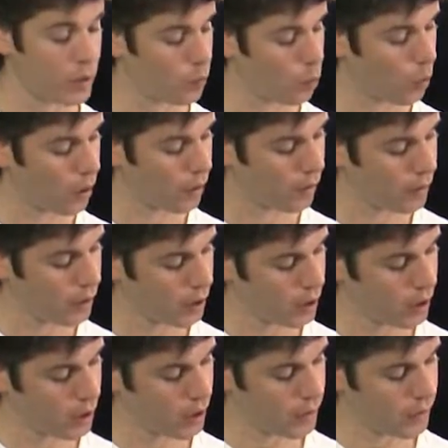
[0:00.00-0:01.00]
1.
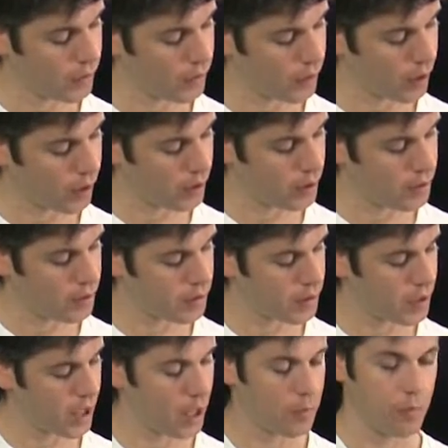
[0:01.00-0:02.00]
So you
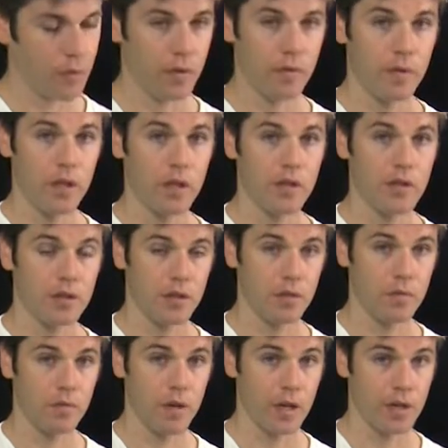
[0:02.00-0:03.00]
just kept with finger
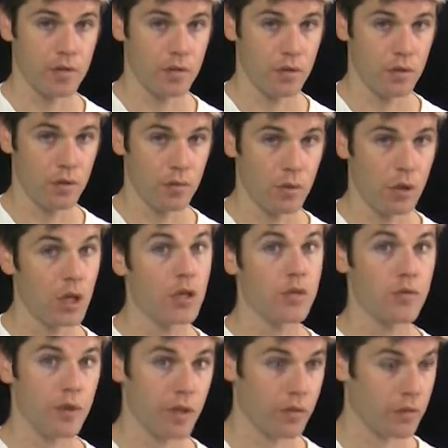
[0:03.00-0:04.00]
2, fret 2,
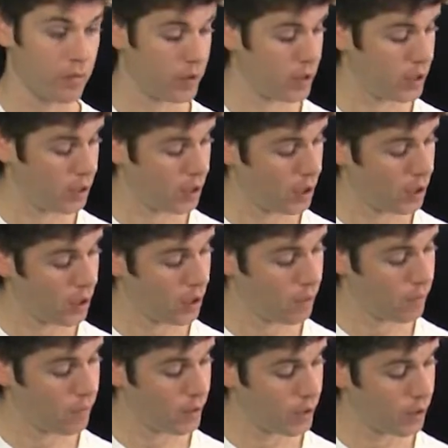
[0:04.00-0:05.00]
string 3,
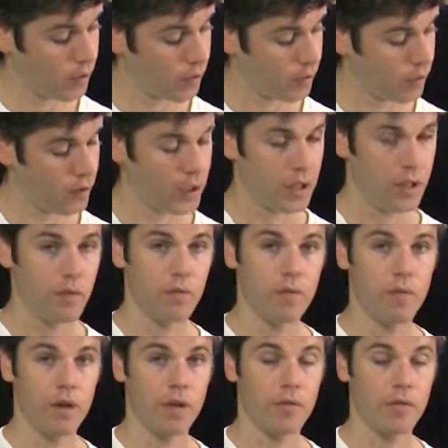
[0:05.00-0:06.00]
finger 3,
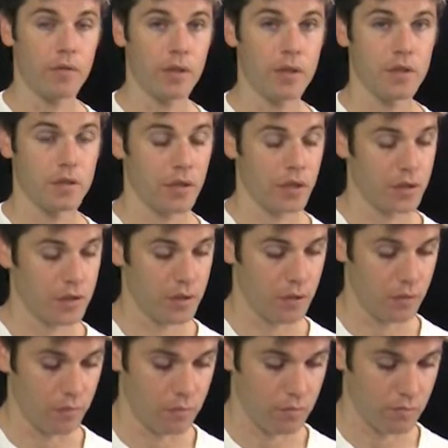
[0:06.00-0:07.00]
fret 3, string
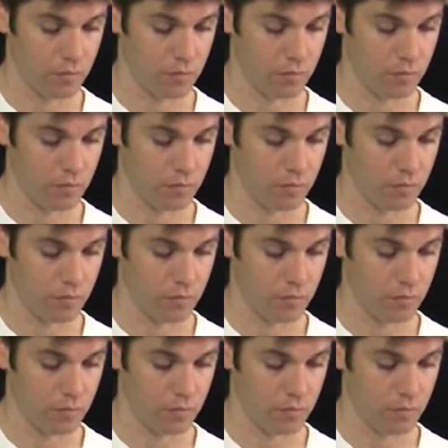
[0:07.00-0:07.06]
2.